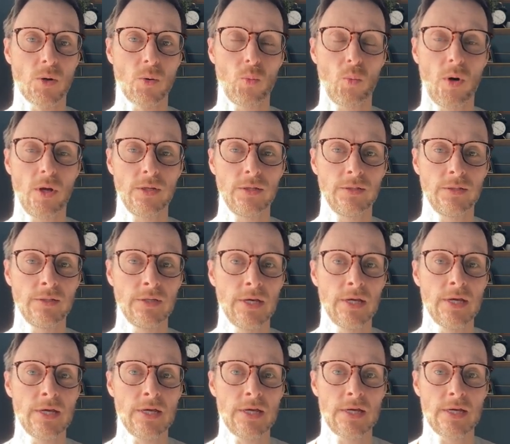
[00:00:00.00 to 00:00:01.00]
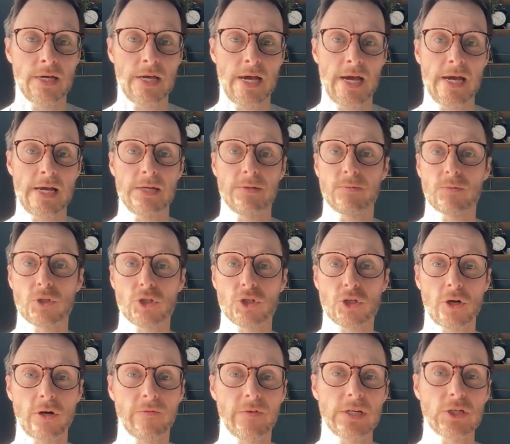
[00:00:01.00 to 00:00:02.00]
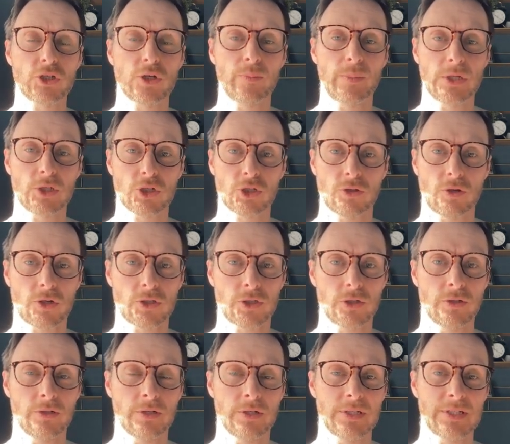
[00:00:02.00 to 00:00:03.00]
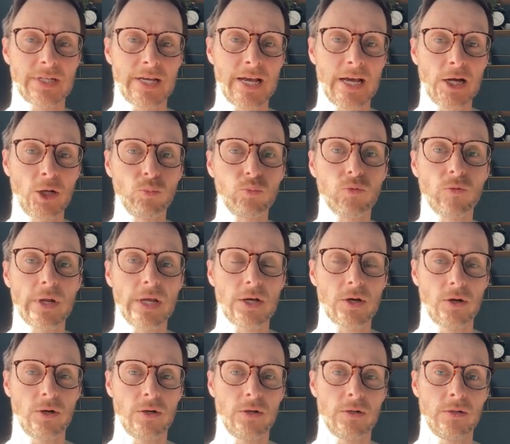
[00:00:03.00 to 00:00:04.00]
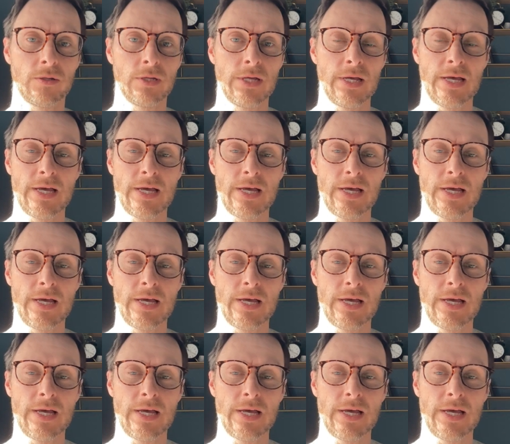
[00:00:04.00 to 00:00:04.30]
1, surveys should be structured to help recall